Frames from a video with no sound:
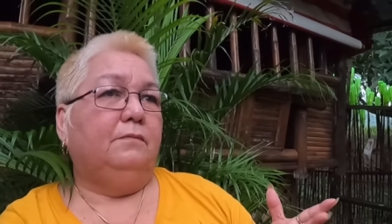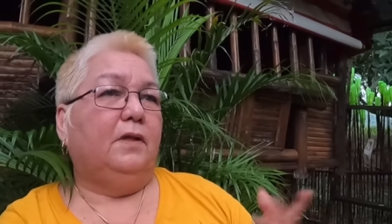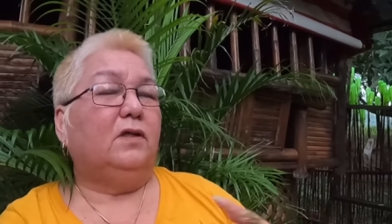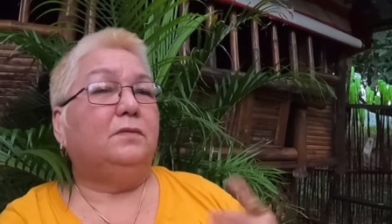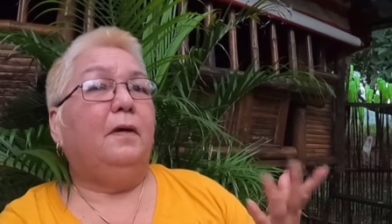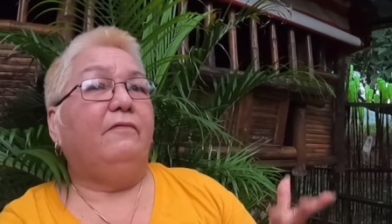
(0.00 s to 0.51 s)

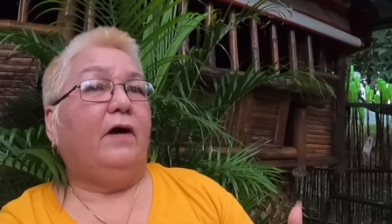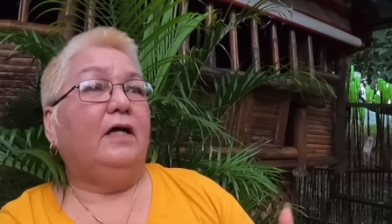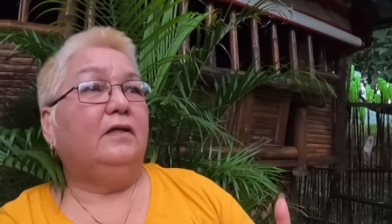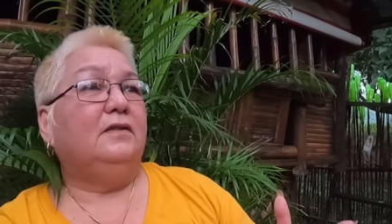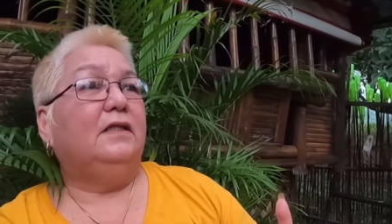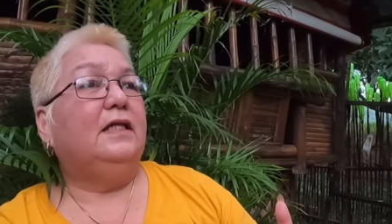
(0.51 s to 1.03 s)
because my
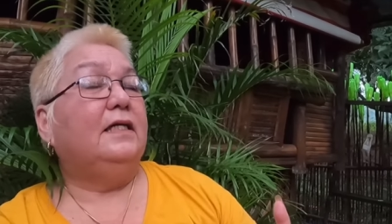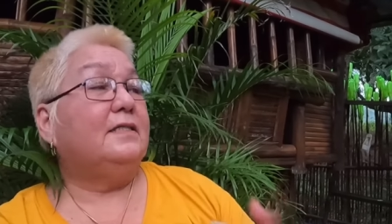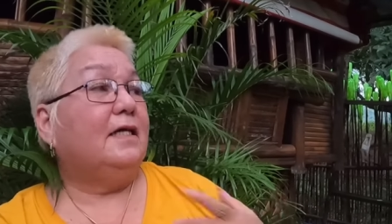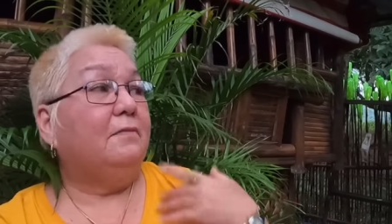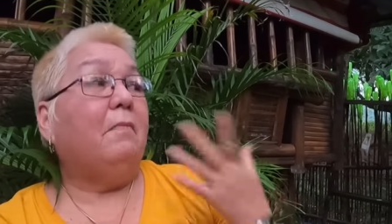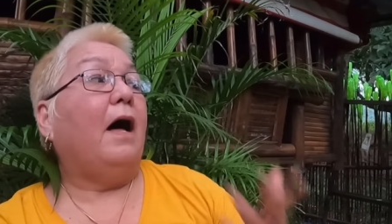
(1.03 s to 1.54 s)
father didn't
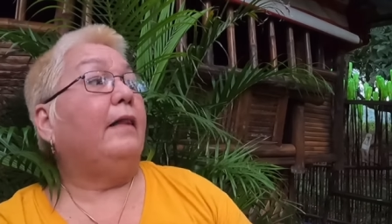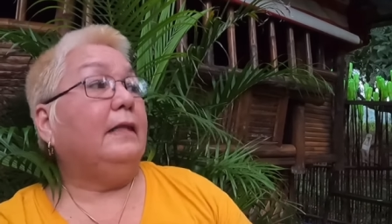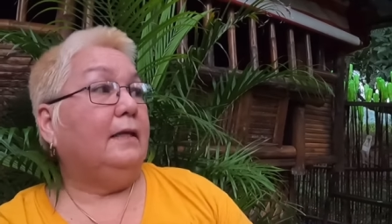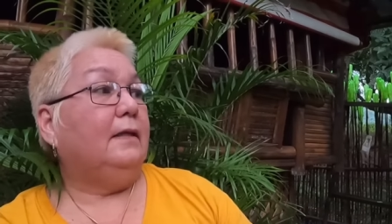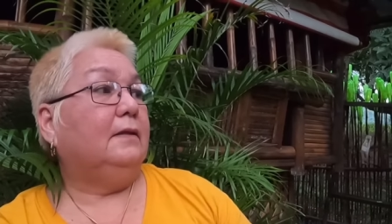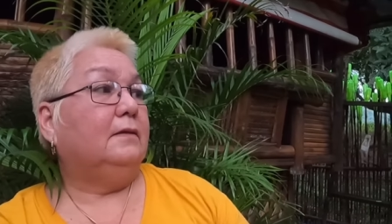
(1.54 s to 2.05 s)
send
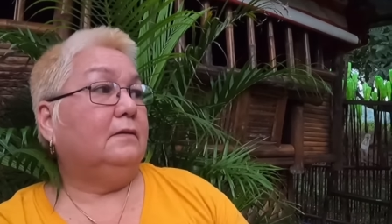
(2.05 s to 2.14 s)
money.